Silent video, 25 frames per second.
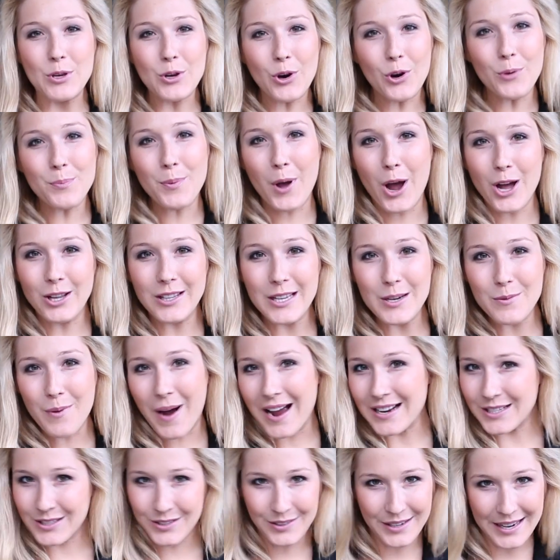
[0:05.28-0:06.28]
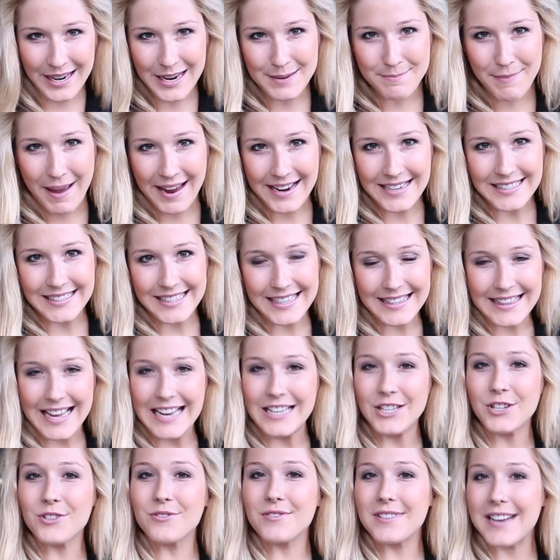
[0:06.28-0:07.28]
your pearly whites looking amazing,
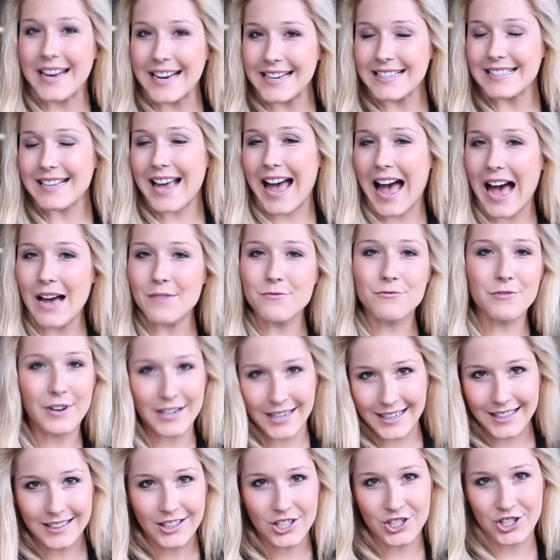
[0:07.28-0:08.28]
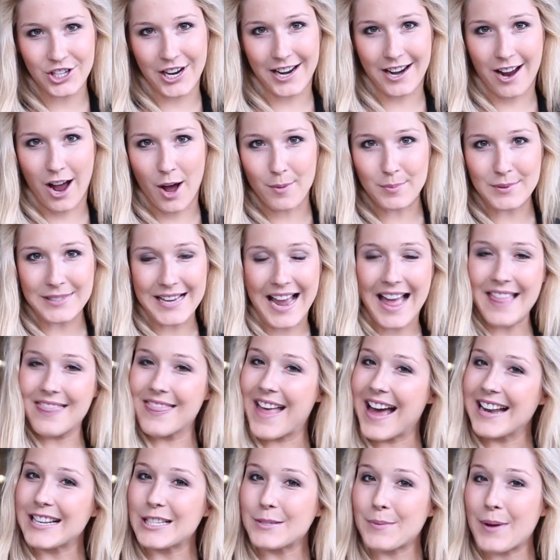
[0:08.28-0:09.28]
then you need to have regular checkups,
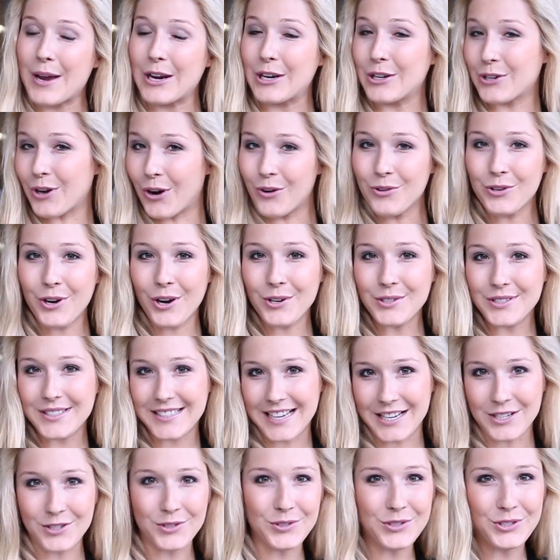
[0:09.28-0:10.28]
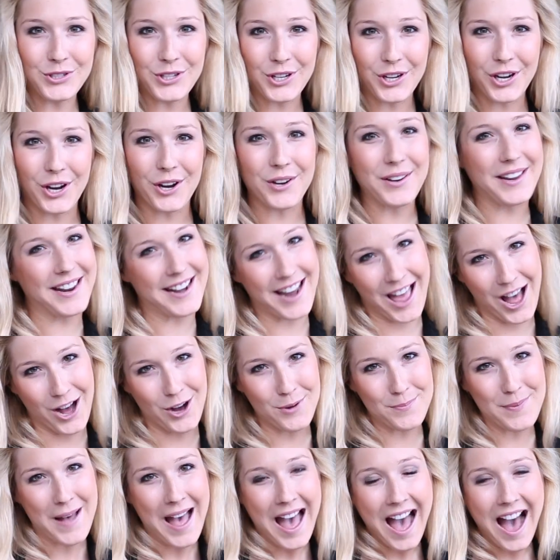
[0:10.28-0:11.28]
and that's where Gold Coast Dental Studio can
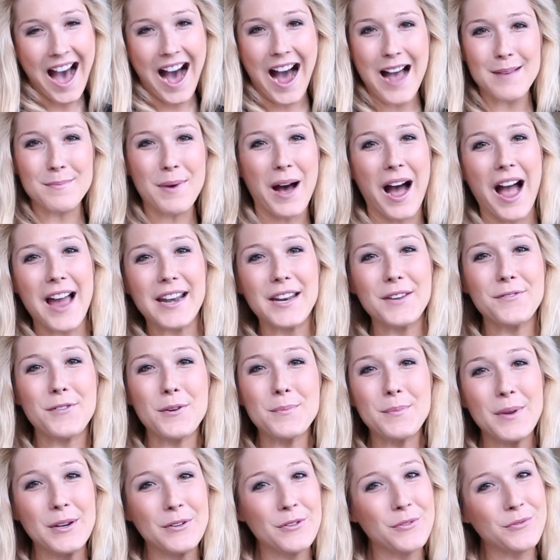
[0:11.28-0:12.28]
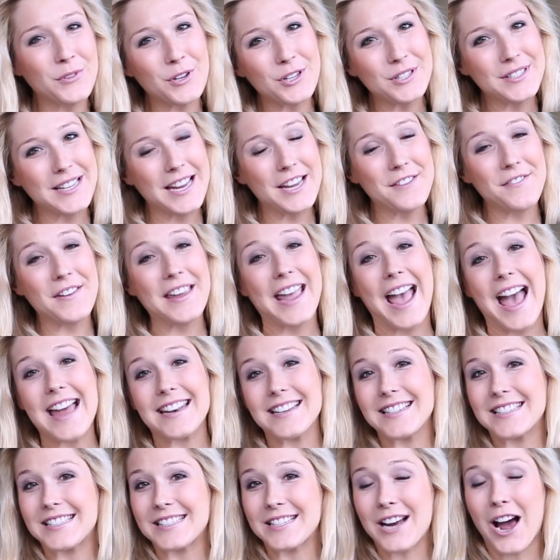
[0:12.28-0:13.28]
help. I'm Heidi from Big Review TV,
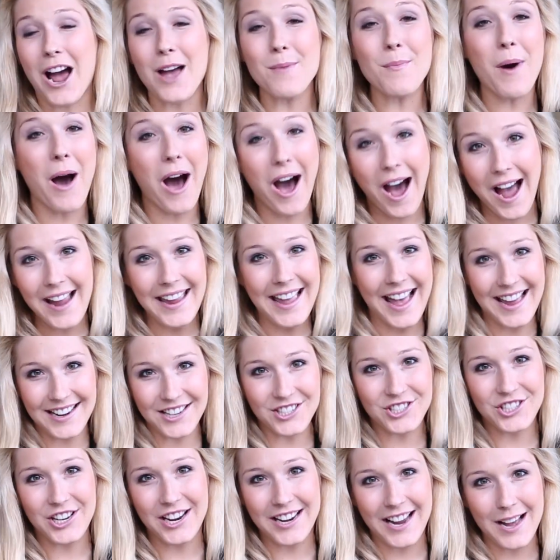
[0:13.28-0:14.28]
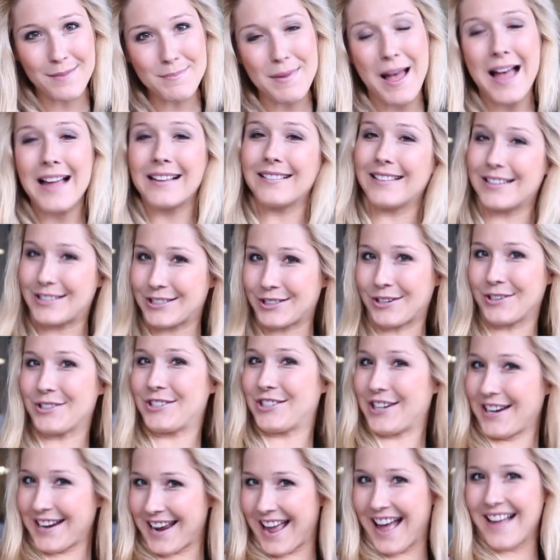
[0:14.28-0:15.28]
and it's time I had a checkup. Let's go
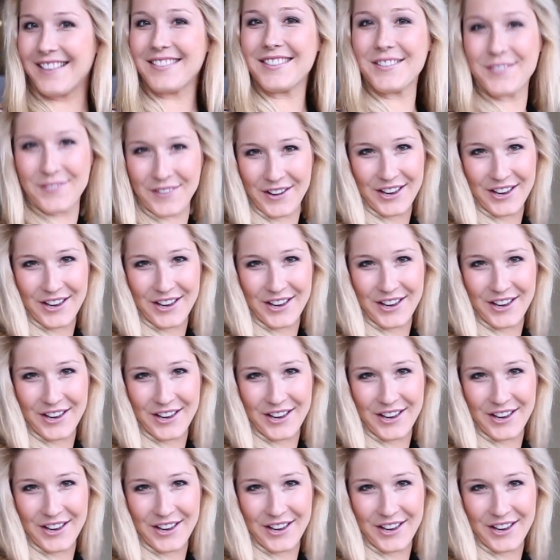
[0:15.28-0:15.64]
check out the